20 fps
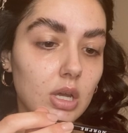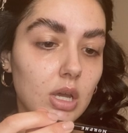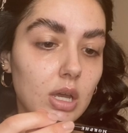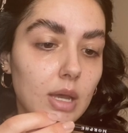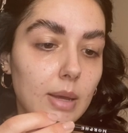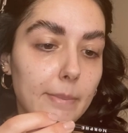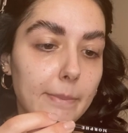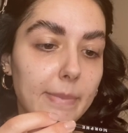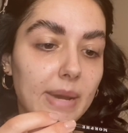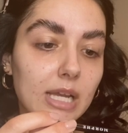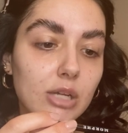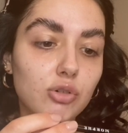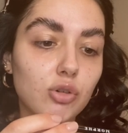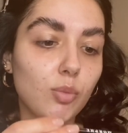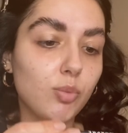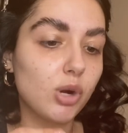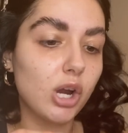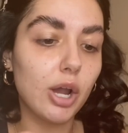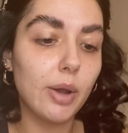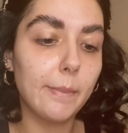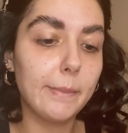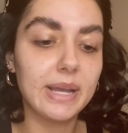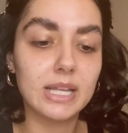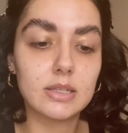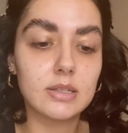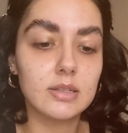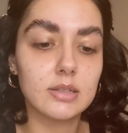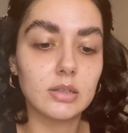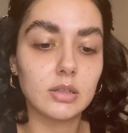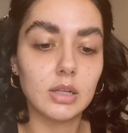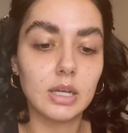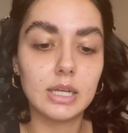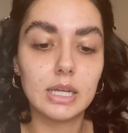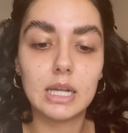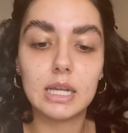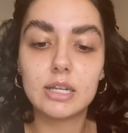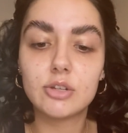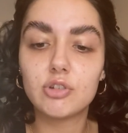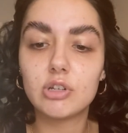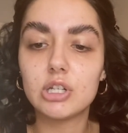micro brow pencil. And I
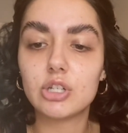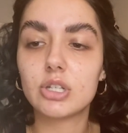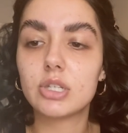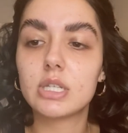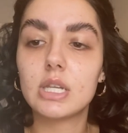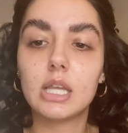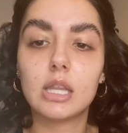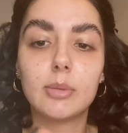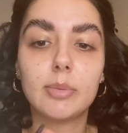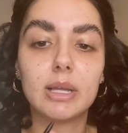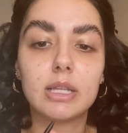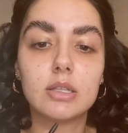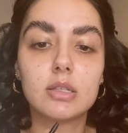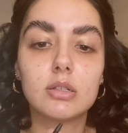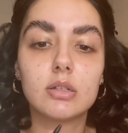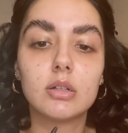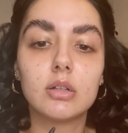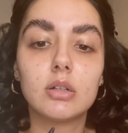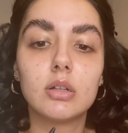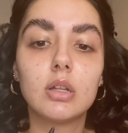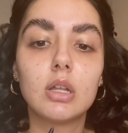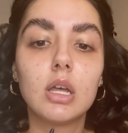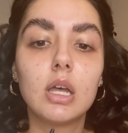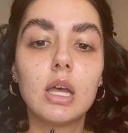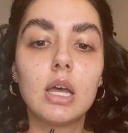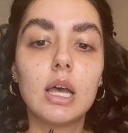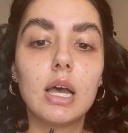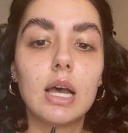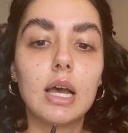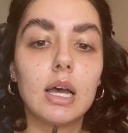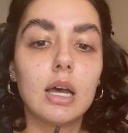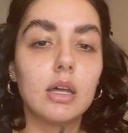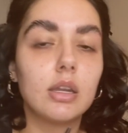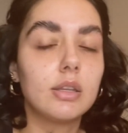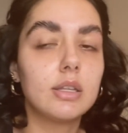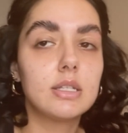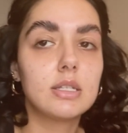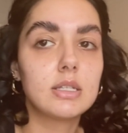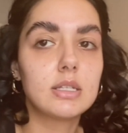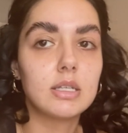literally just take the pencil, and this
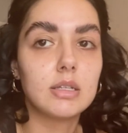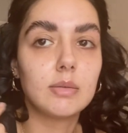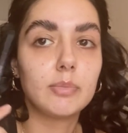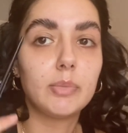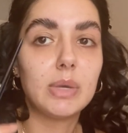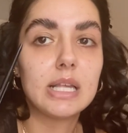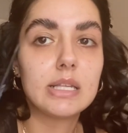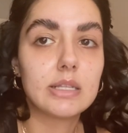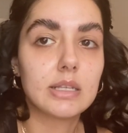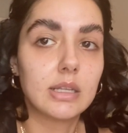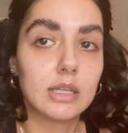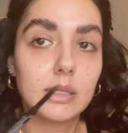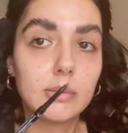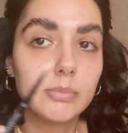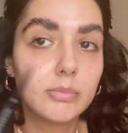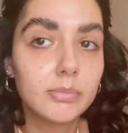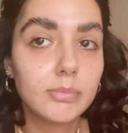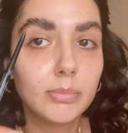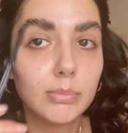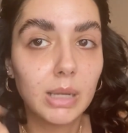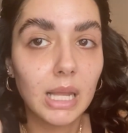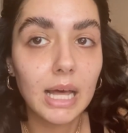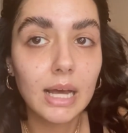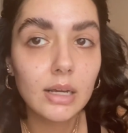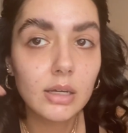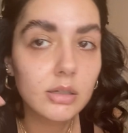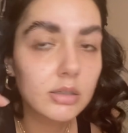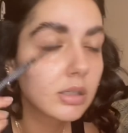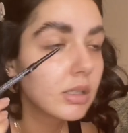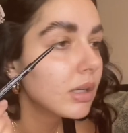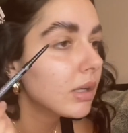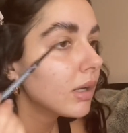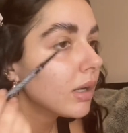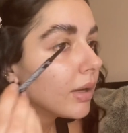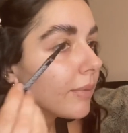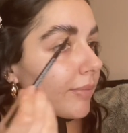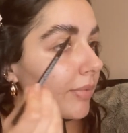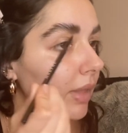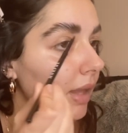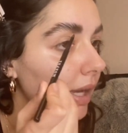is in basically black.
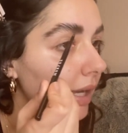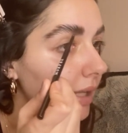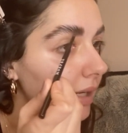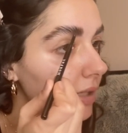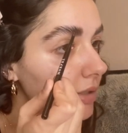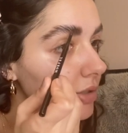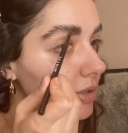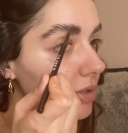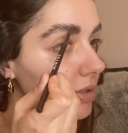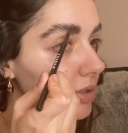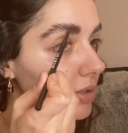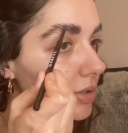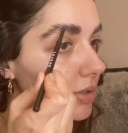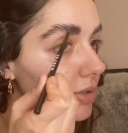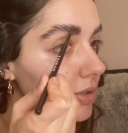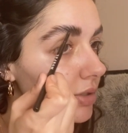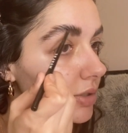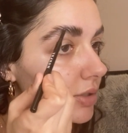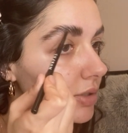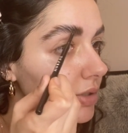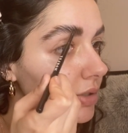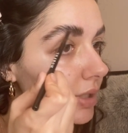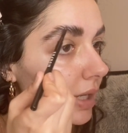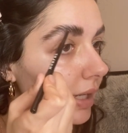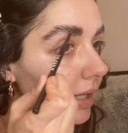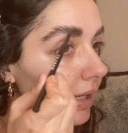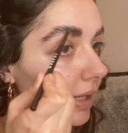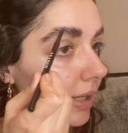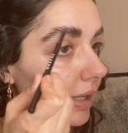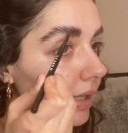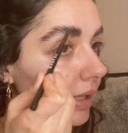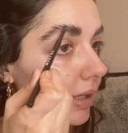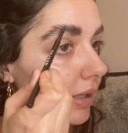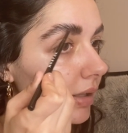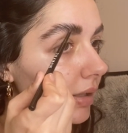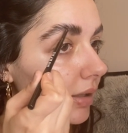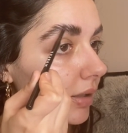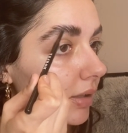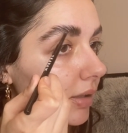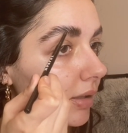And I just gently
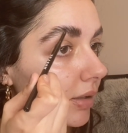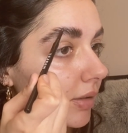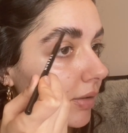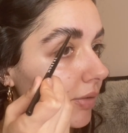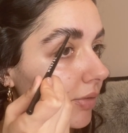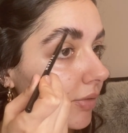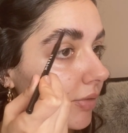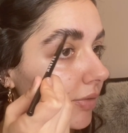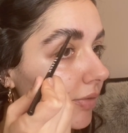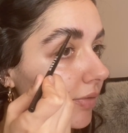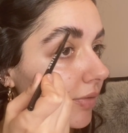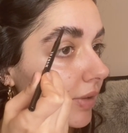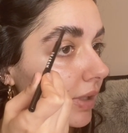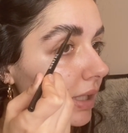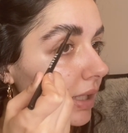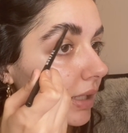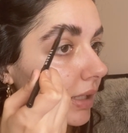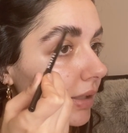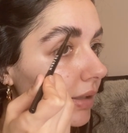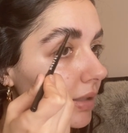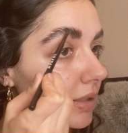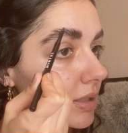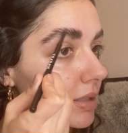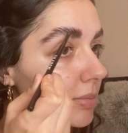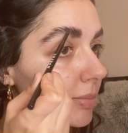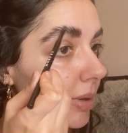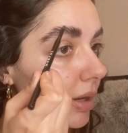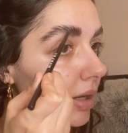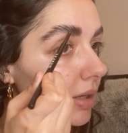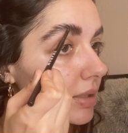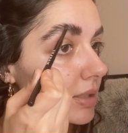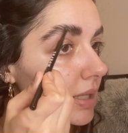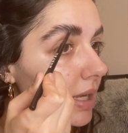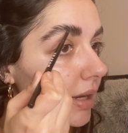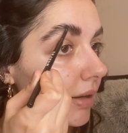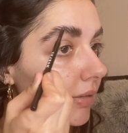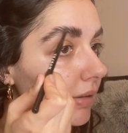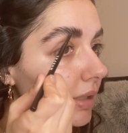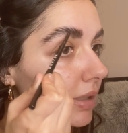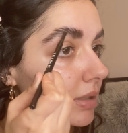fill in the sparse
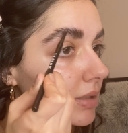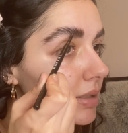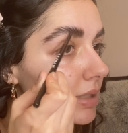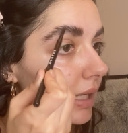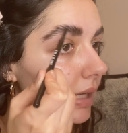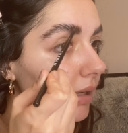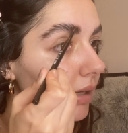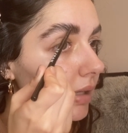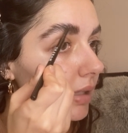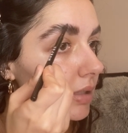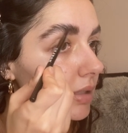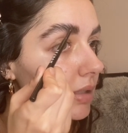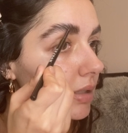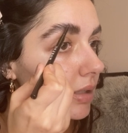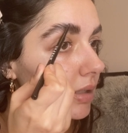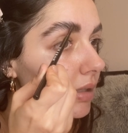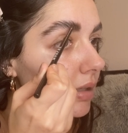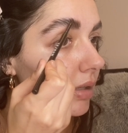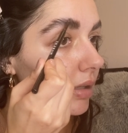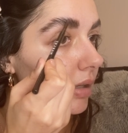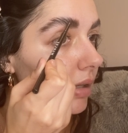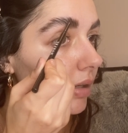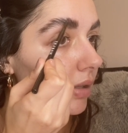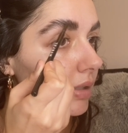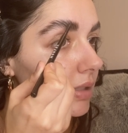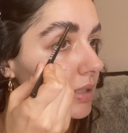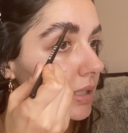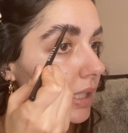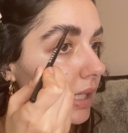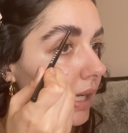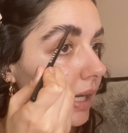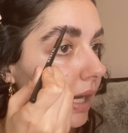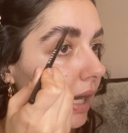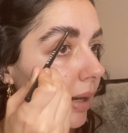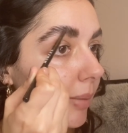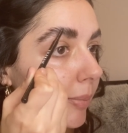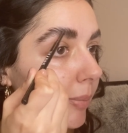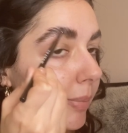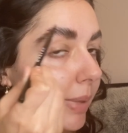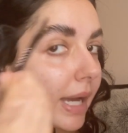areas. Like, honestly, like I'm
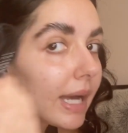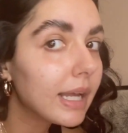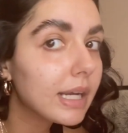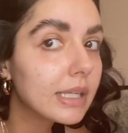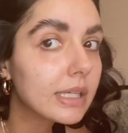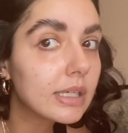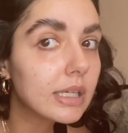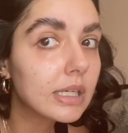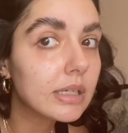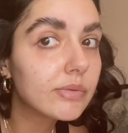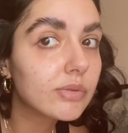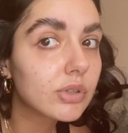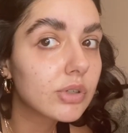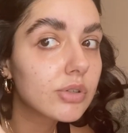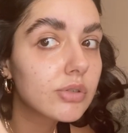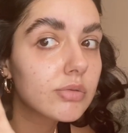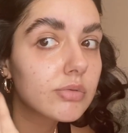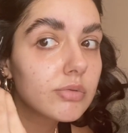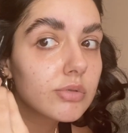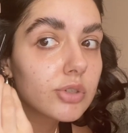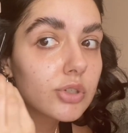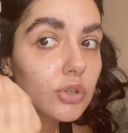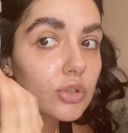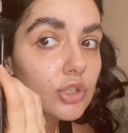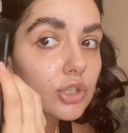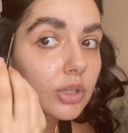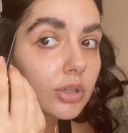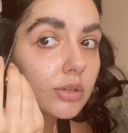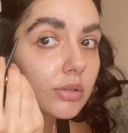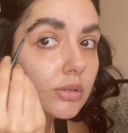barely even touching